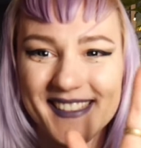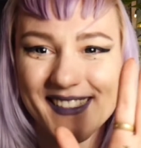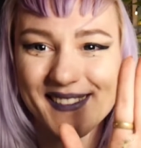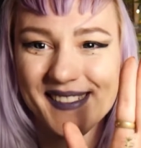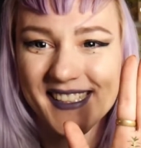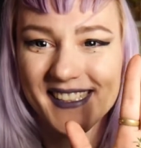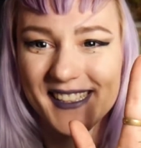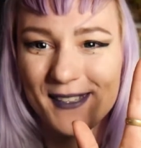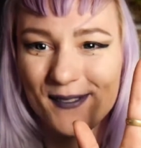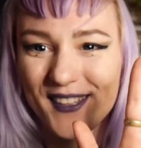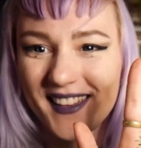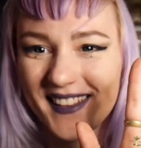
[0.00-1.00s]
so silly,
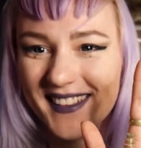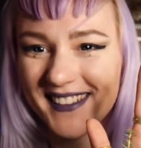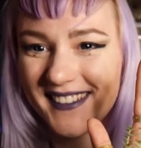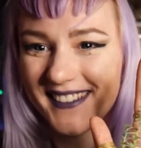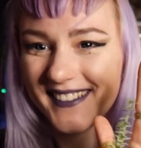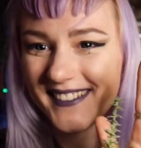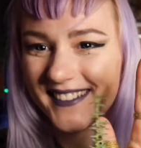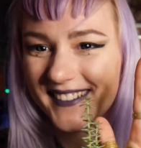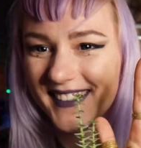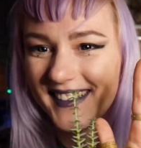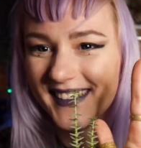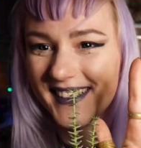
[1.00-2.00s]
but
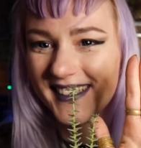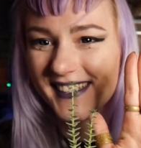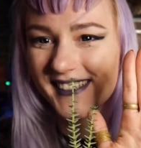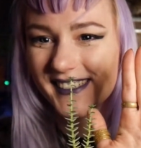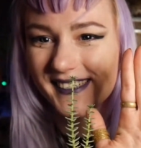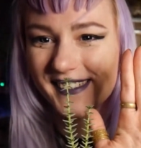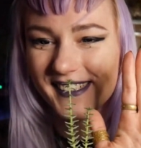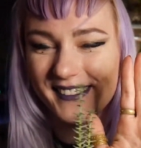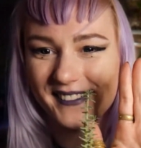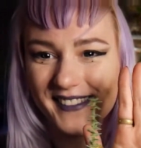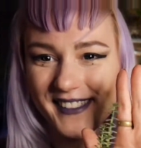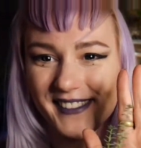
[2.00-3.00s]
so
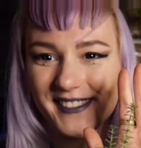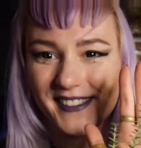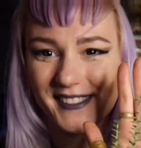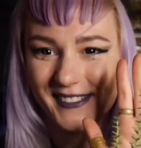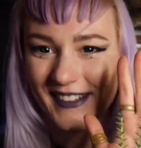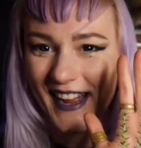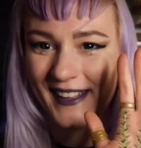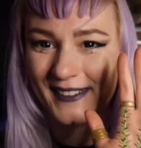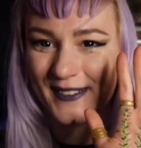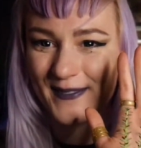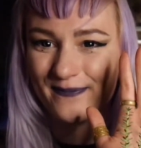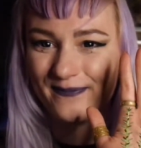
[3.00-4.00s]
cute, so
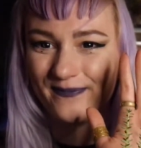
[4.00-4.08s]
random.